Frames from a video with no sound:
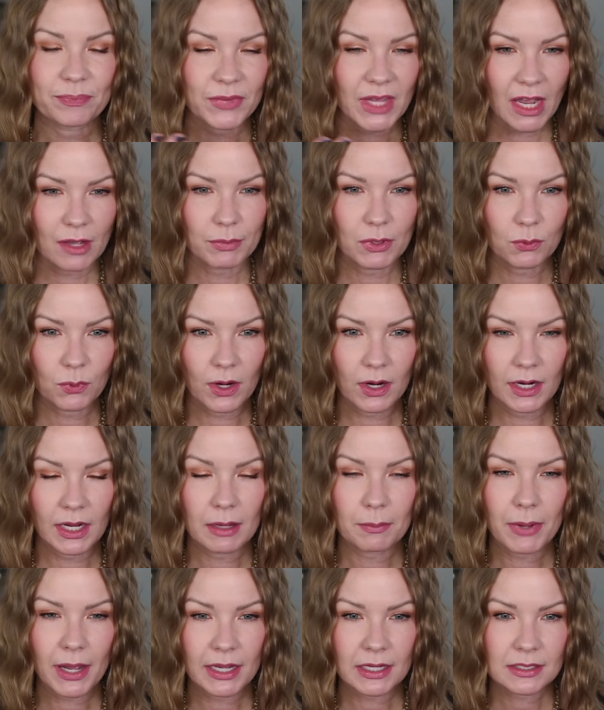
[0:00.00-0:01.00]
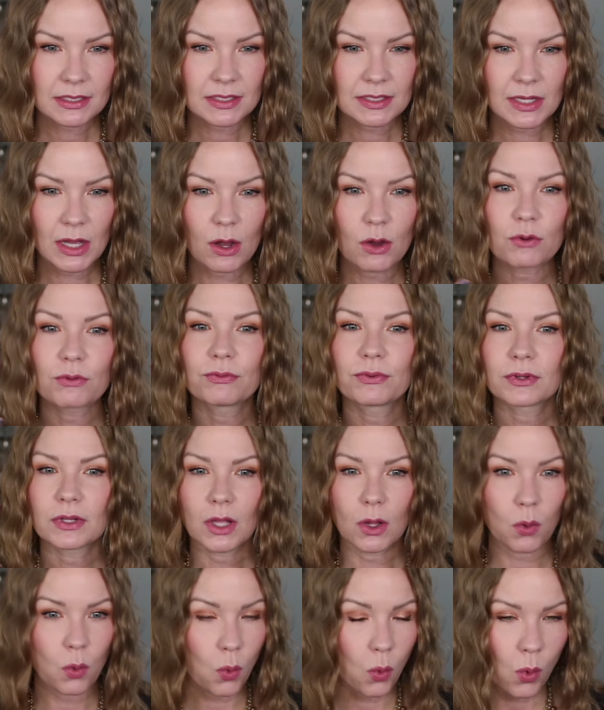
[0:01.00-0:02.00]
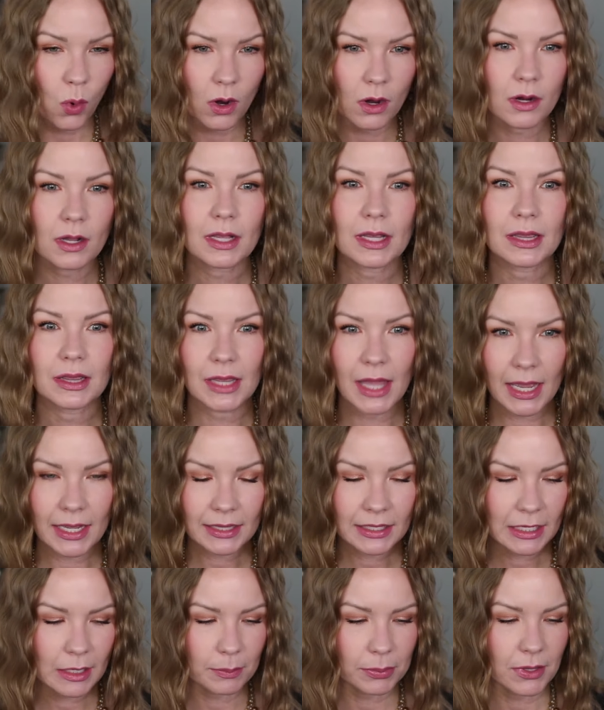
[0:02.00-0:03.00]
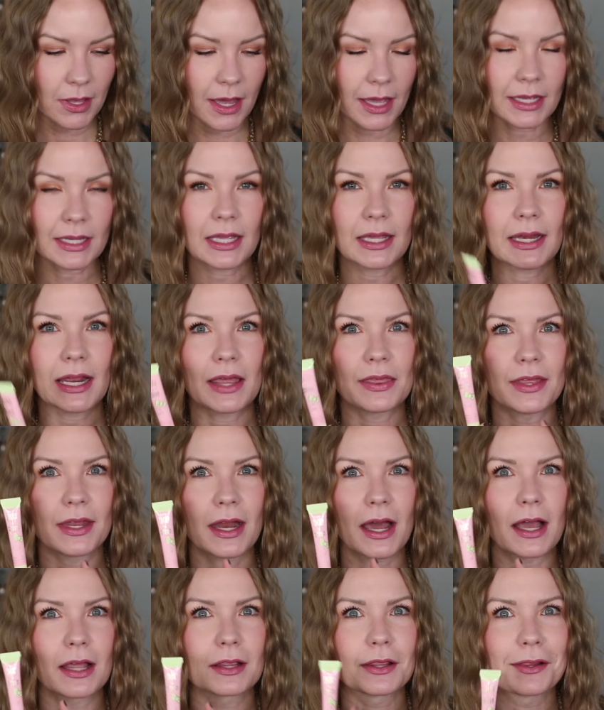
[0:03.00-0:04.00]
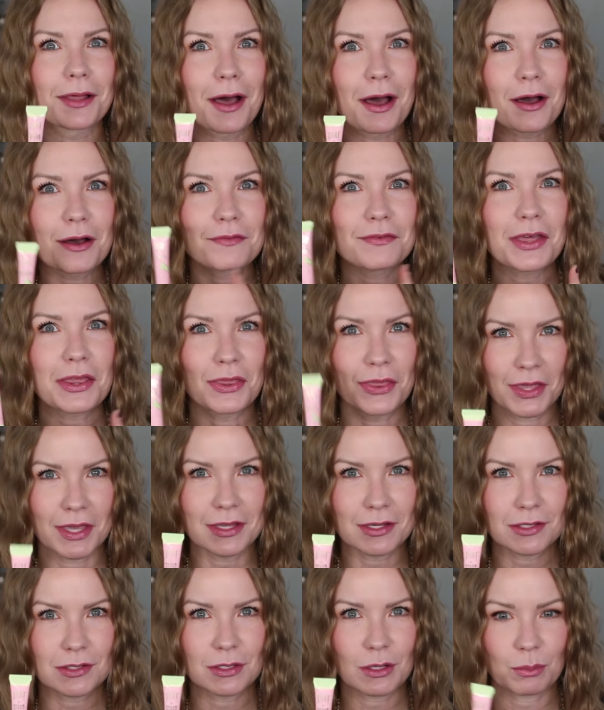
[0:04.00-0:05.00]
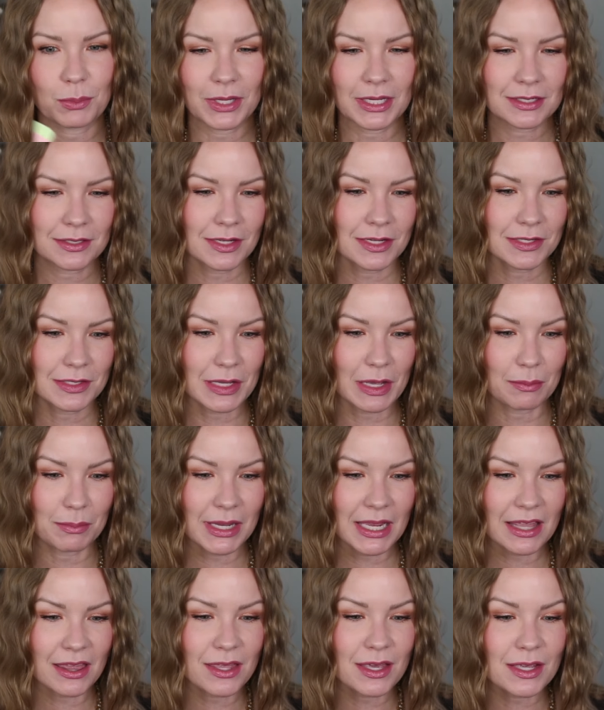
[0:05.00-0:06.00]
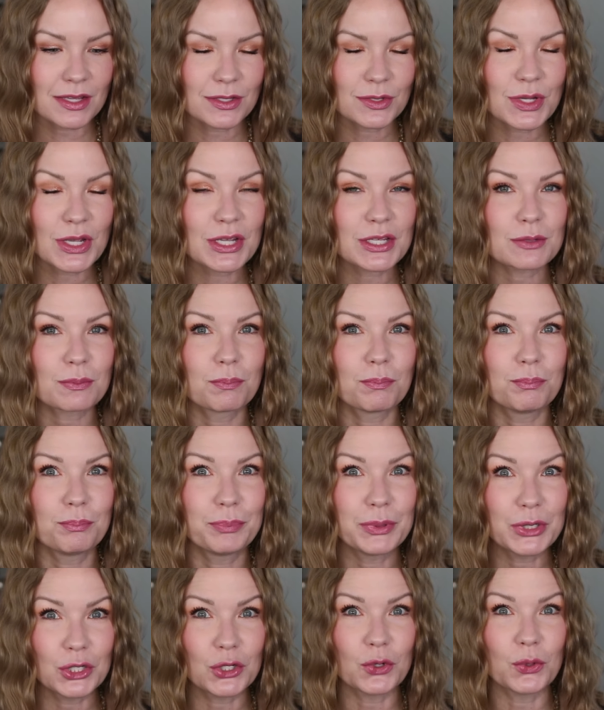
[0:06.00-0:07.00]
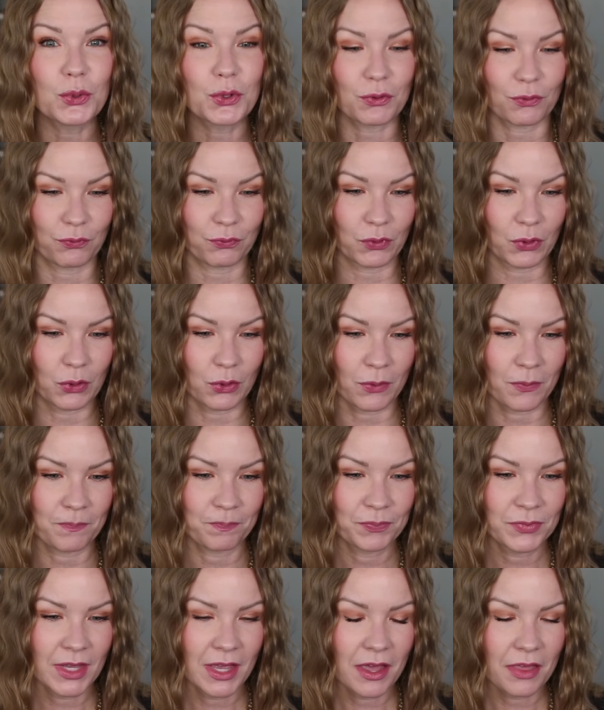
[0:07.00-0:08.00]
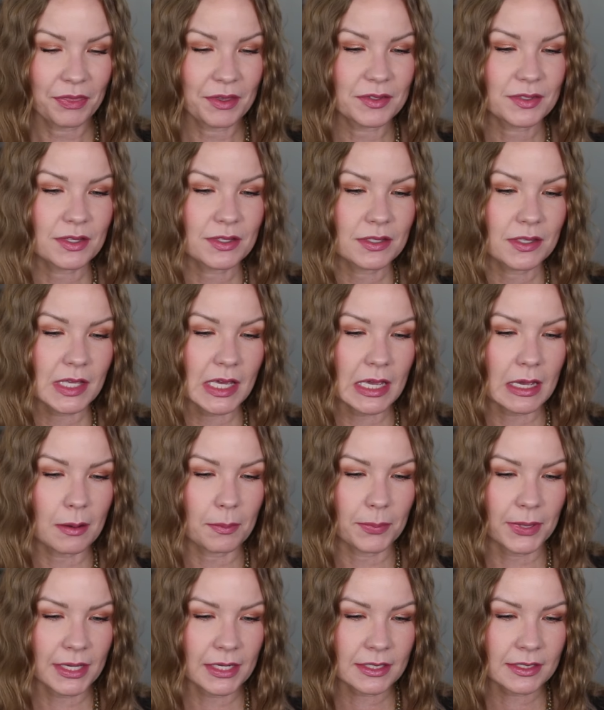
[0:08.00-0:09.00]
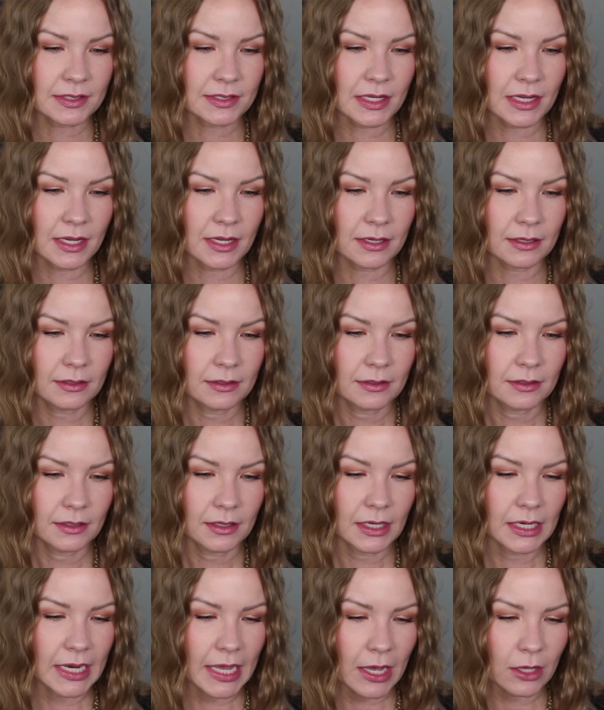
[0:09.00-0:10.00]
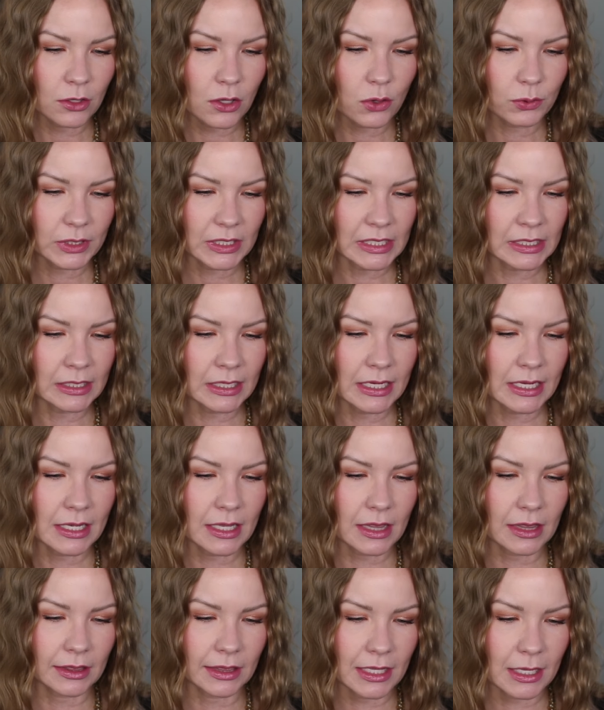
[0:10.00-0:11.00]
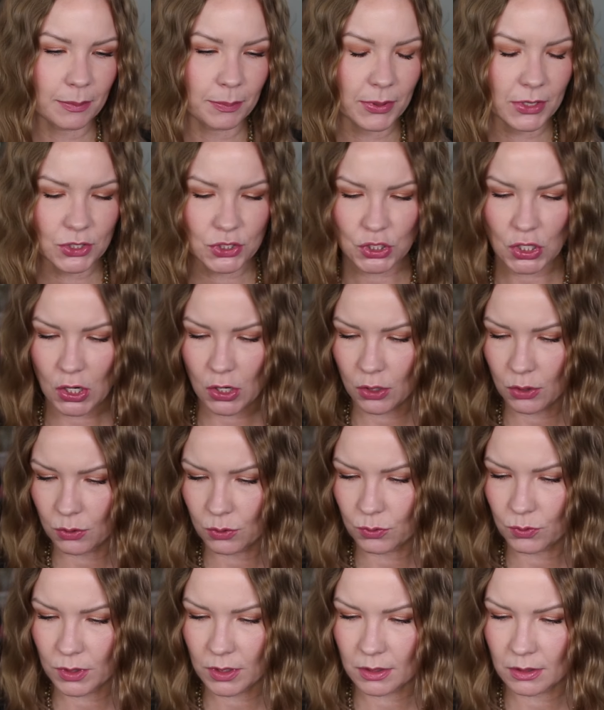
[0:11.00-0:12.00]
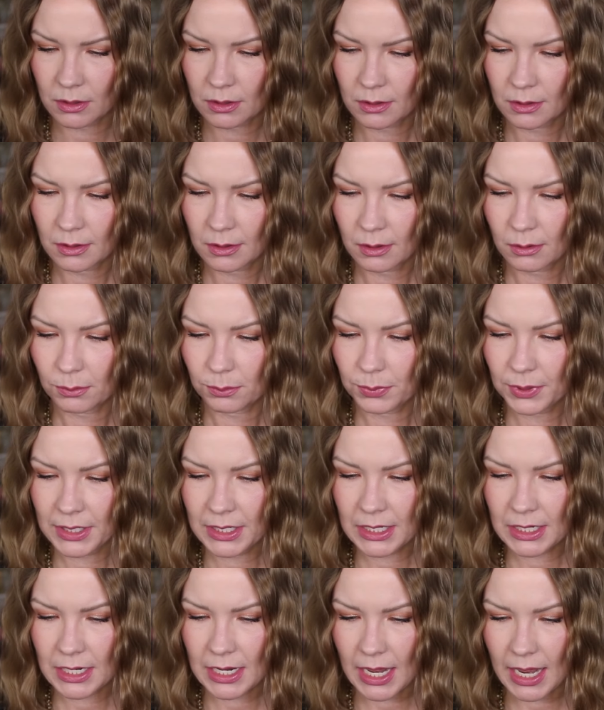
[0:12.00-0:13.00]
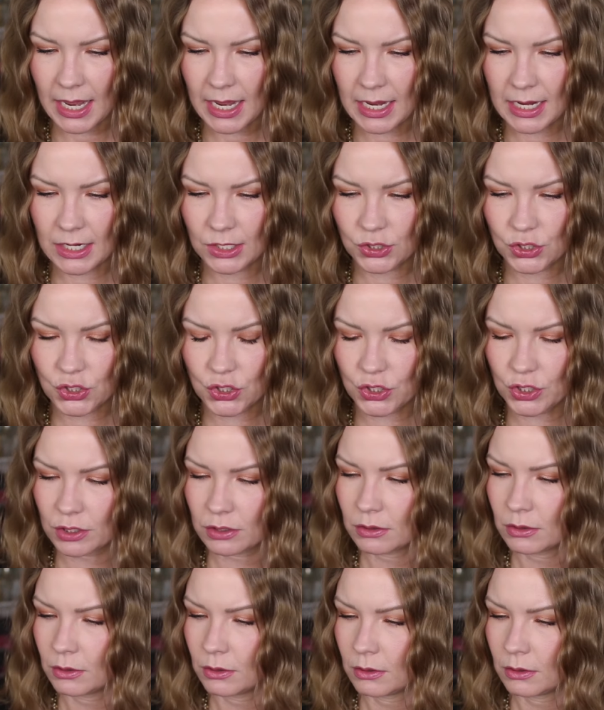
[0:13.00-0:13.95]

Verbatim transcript: I've been wearing it by itself or lightly applying it, and then I love this that Pixi sent me. This is beautiful. This is the Pixi and Hello Kitty Lip Tone PH,